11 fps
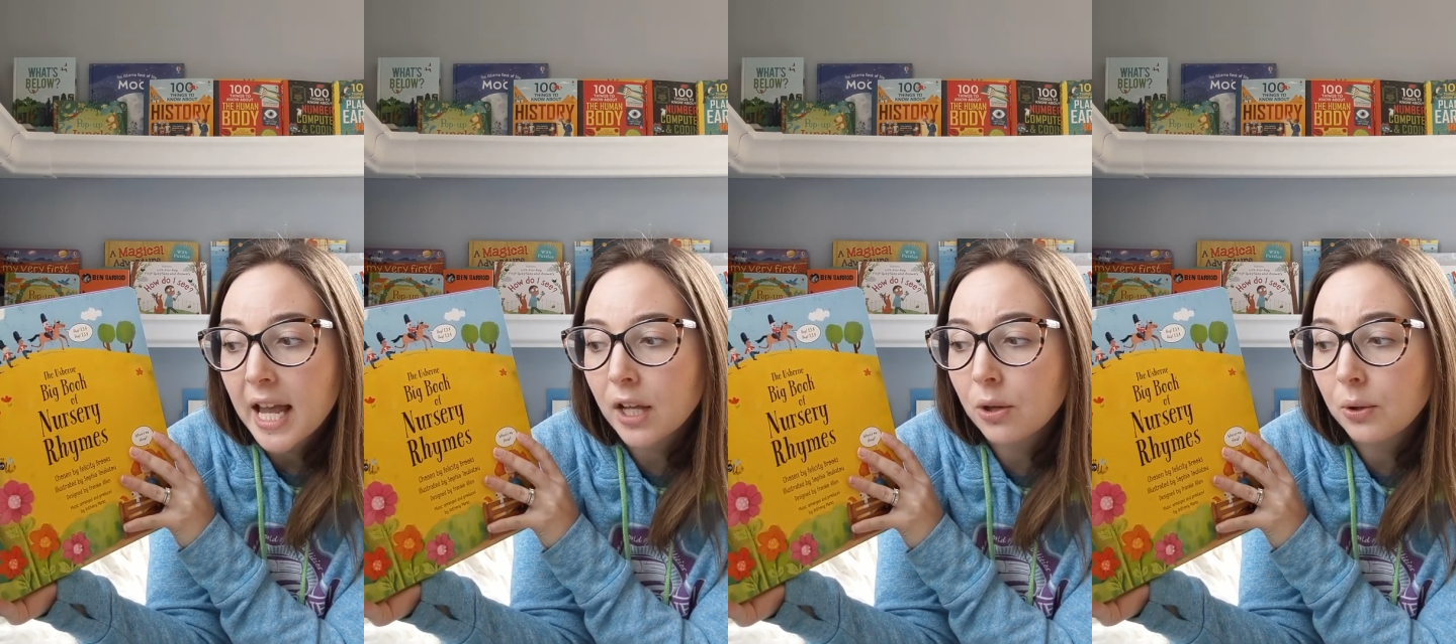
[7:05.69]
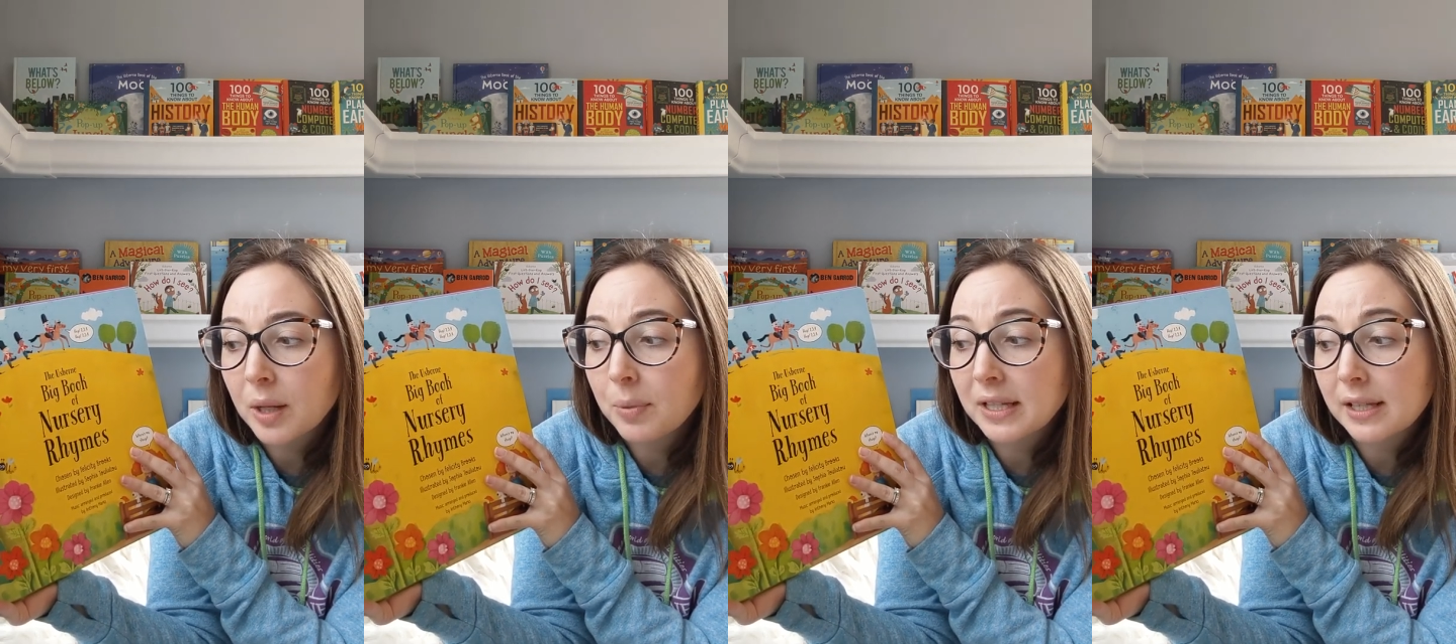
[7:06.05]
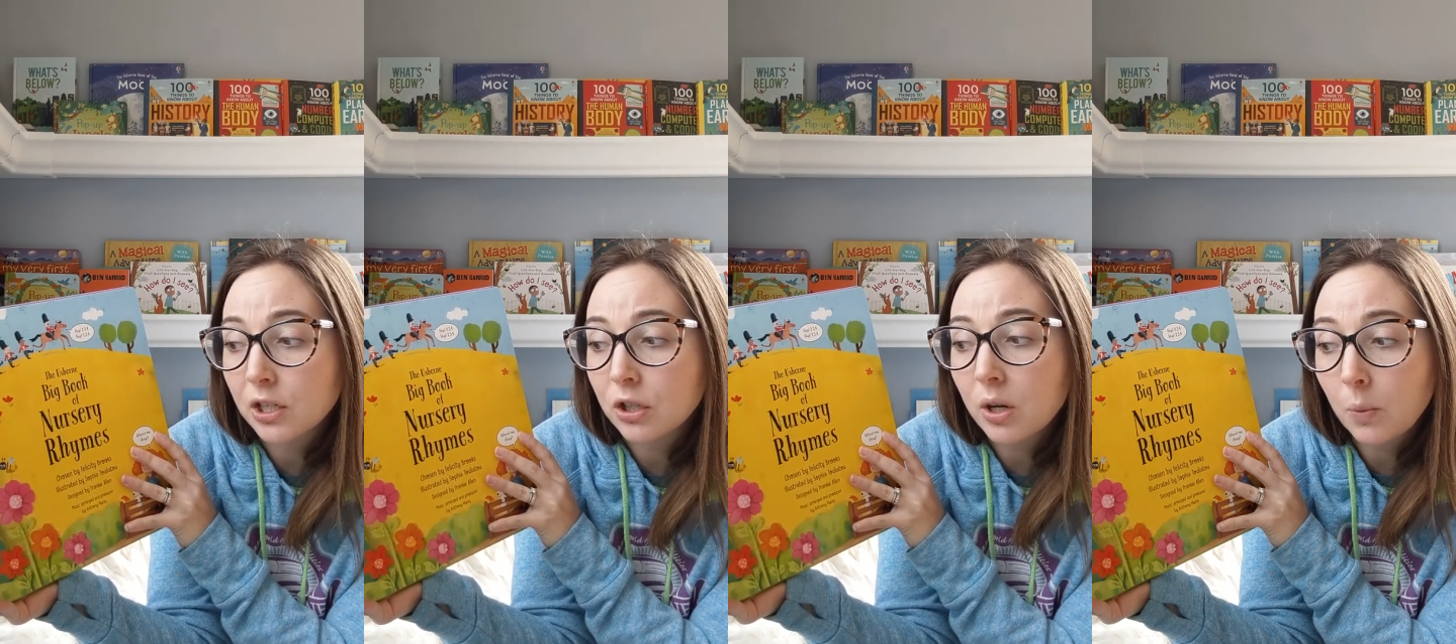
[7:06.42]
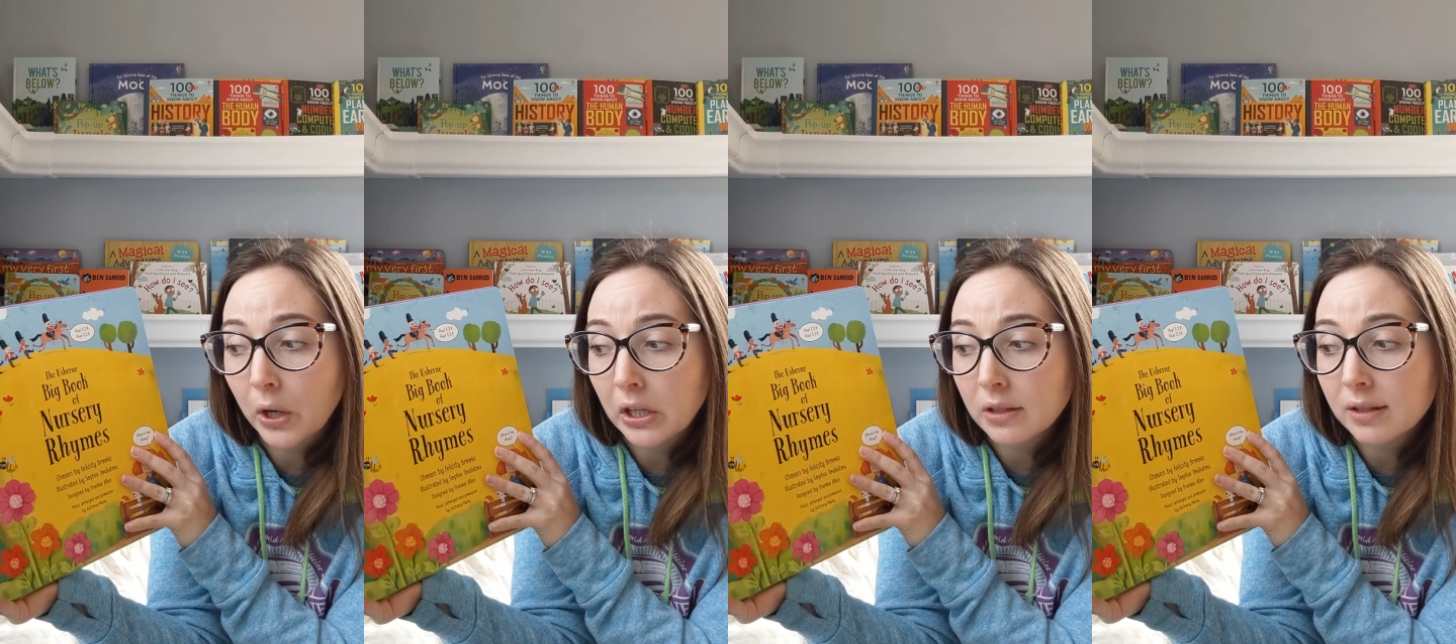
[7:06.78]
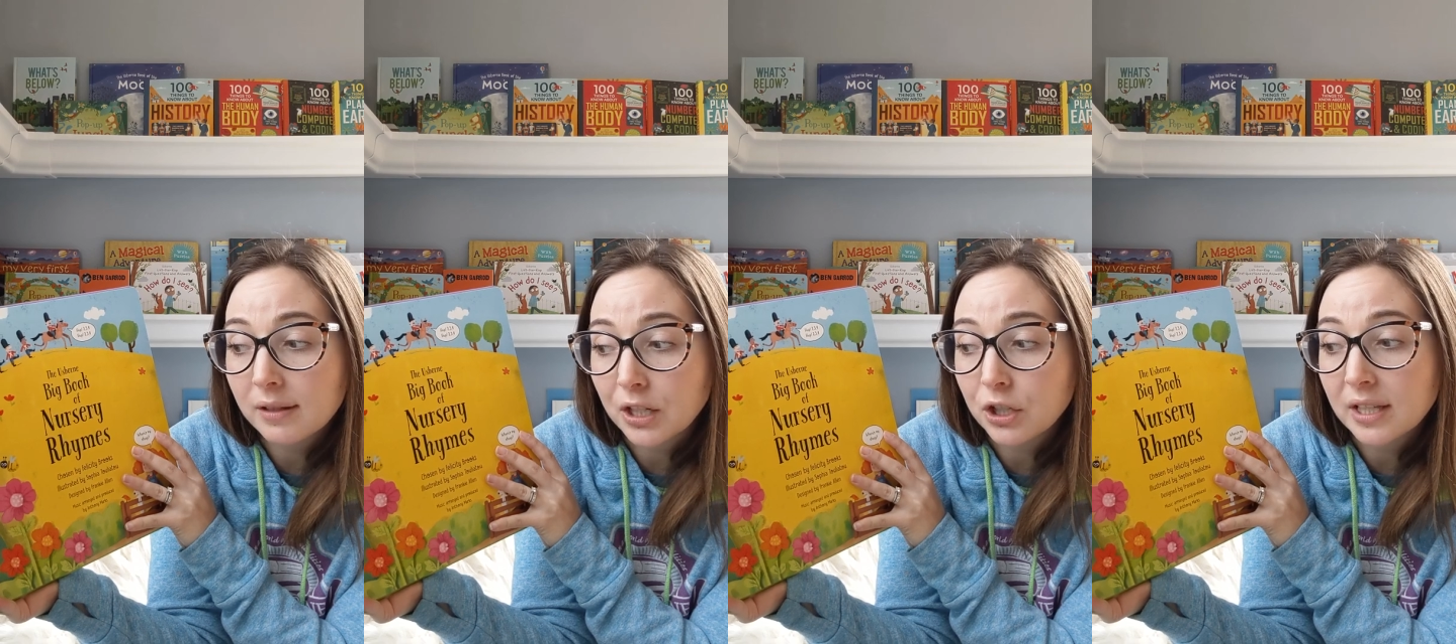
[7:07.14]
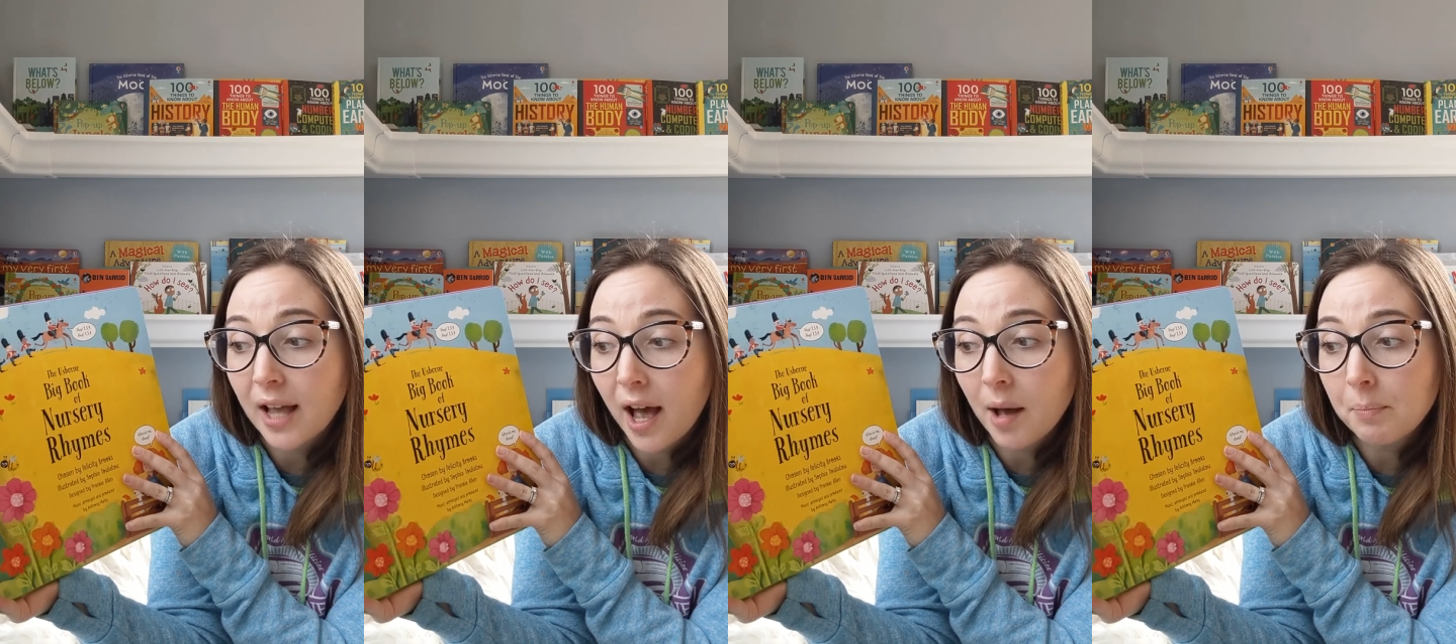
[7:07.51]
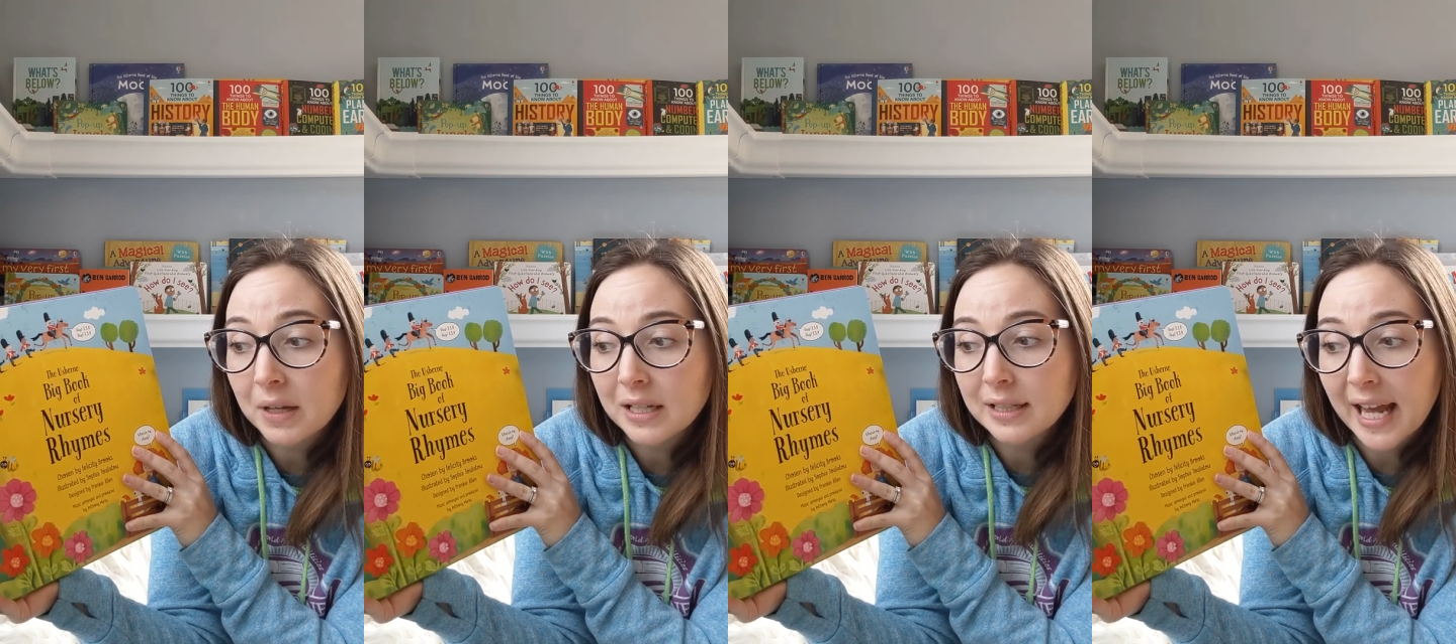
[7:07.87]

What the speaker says: including positional words such as up,